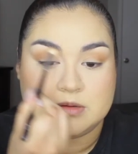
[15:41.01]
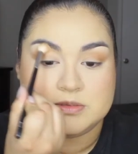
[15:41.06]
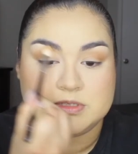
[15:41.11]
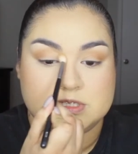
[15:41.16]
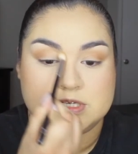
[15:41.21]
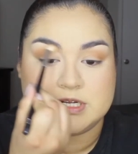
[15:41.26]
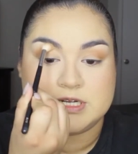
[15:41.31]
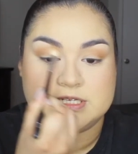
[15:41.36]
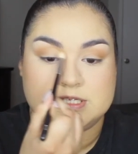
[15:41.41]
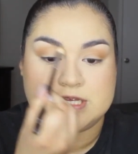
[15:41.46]
I'm
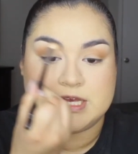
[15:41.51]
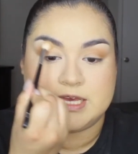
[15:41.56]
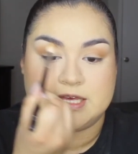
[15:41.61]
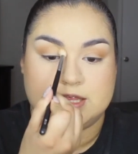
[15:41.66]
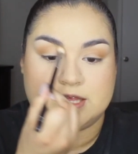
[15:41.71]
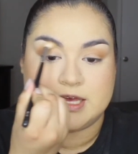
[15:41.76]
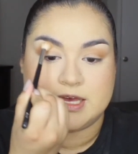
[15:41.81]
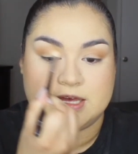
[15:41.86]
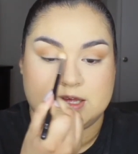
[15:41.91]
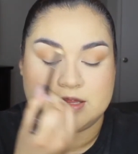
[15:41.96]
just gonna take
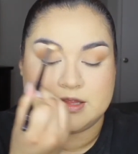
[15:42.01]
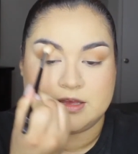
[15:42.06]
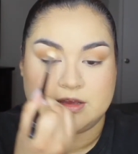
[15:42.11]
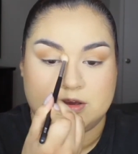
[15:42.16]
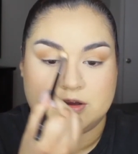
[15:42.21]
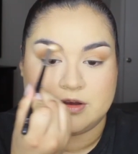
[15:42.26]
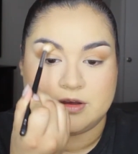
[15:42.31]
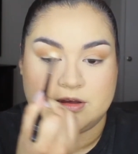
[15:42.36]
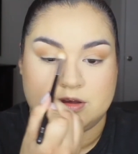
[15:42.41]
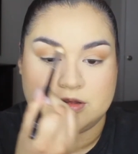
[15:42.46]
that like
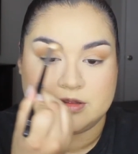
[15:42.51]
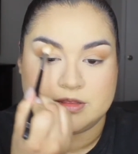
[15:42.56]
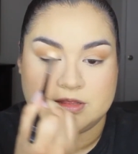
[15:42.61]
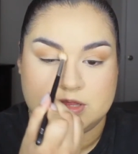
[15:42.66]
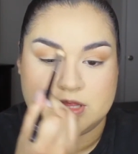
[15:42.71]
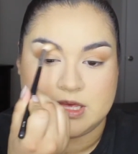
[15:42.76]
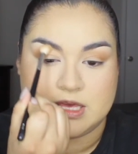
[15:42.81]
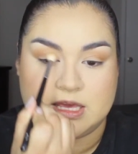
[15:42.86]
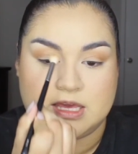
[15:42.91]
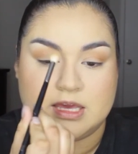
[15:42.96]
on
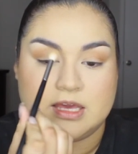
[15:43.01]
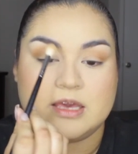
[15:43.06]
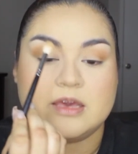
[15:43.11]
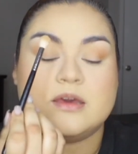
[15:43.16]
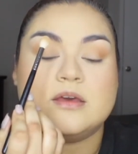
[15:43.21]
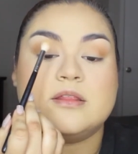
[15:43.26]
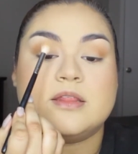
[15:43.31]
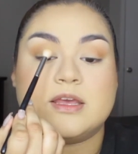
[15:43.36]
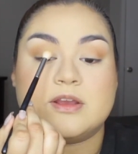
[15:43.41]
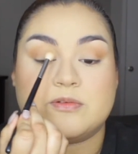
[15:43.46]
the,
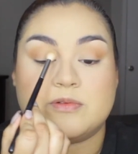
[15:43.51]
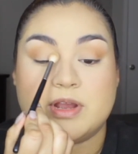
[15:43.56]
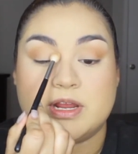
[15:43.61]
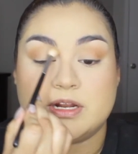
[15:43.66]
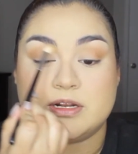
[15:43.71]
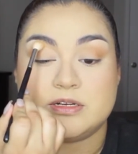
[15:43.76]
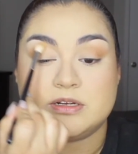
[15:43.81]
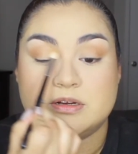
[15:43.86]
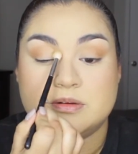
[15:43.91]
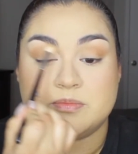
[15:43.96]
like right
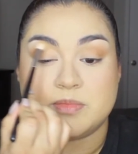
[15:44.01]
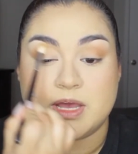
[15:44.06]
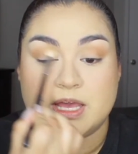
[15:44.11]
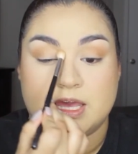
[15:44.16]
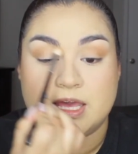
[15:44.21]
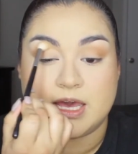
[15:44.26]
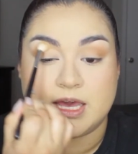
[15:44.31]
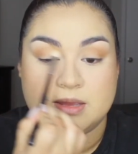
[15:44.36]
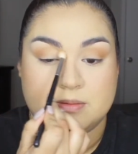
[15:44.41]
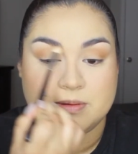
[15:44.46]
under
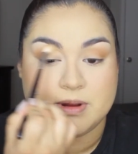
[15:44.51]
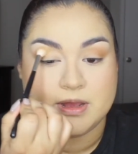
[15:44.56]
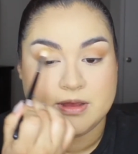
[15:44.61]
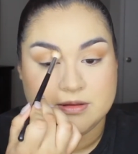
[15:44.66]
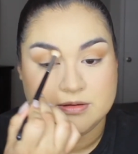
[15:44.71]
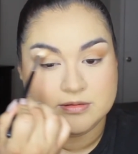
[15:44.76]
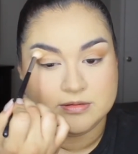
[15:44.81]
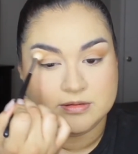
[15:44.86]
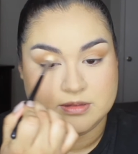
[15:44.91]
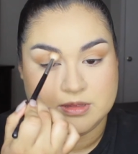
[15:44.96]
my
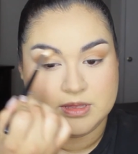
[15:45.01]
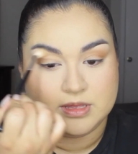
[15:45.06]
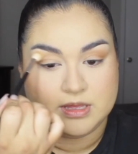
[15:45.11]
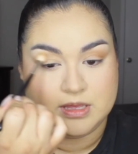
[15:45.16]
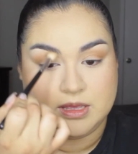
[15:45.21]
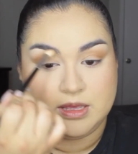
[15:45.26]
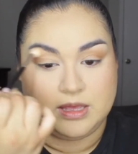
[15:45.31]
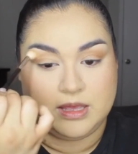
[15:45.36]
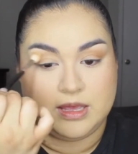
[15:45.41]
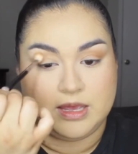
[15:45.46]
eyebrow
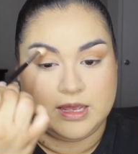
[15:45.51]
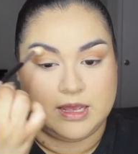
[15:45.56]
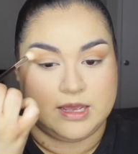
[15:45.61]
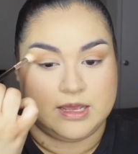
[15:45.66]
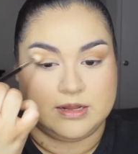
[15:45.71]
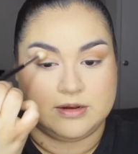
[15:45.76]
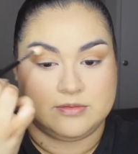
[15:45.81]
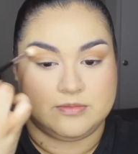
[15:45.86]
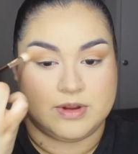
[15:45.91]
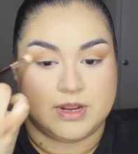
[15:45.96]

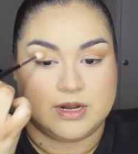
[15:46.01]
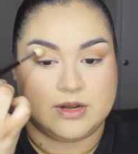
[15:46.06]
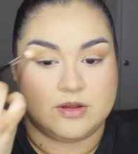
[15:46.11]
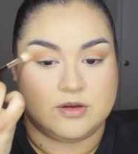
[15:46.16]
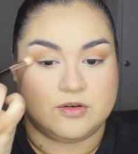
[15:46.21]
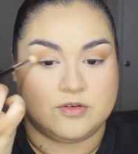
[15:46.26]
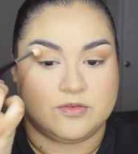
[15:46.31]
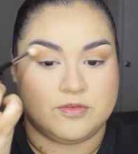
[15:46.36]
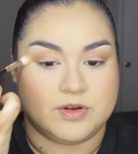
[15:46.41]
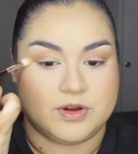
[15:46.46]
and right
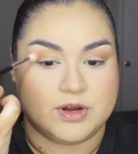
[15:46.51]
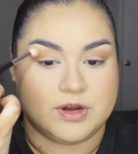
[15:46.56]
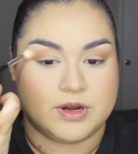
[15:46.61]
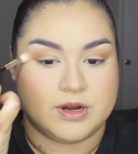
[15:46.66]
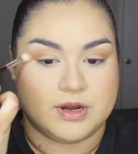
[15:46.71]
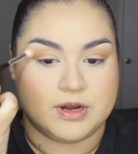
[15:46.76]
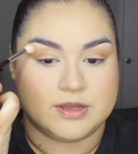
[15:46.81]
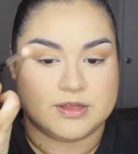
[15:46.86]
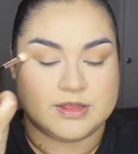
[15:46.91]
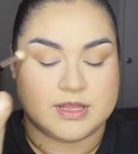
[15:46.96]

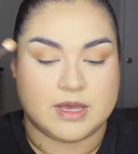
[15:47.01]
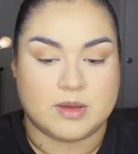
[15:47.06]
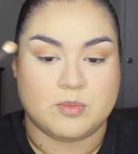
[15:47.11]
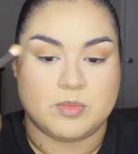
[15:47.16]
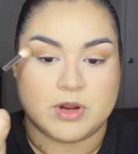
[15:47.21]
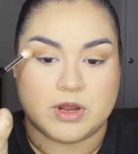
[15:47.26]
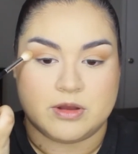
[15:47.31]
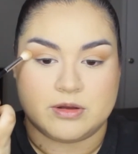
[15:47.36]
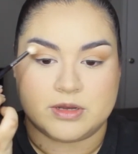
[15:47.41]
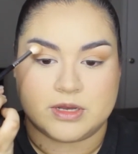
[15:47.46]
over that
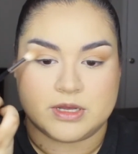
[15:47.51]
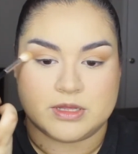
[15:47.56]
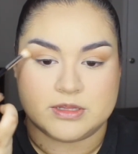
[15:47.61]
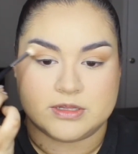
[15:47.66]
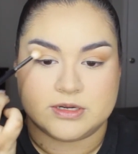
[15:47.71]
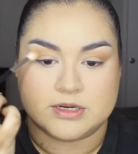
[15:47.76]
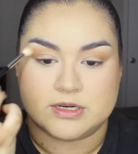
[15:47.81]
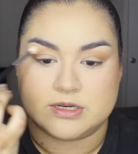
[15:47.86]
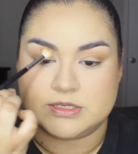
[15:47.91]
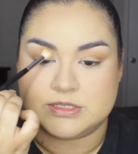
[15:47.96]
brown
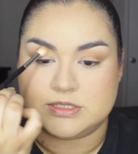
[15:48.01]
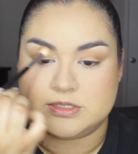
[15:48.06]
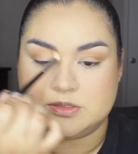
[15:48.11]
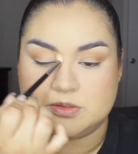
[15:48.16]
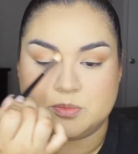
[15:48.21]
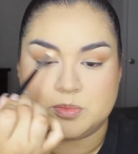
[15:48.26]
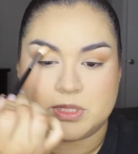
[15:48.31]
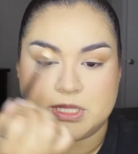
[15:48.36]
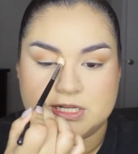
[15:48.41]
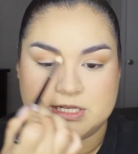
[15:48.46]
color to
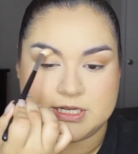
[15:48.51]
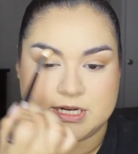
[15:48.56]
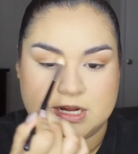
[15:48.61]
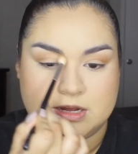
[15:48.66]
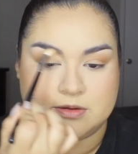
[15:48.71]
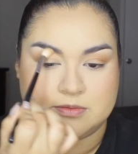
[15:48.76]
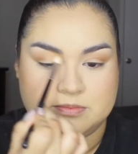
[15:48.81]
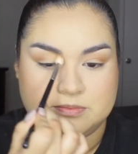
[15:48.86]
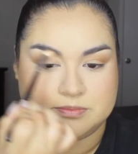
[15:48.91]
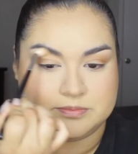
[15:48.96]
blend it
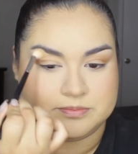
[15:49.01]
out.